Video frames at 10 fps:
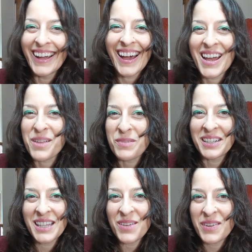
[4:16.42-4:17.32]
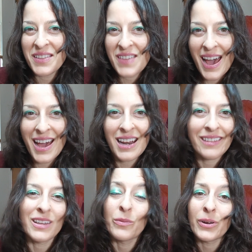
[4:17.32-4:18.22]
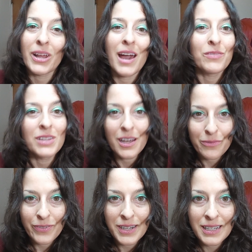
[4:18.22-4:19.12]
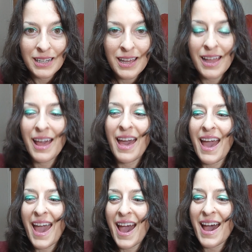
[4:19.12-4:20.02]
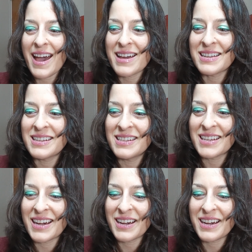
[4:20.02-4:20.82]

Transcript: I'm going to leave it at that. I think we're going to have a lot of fun and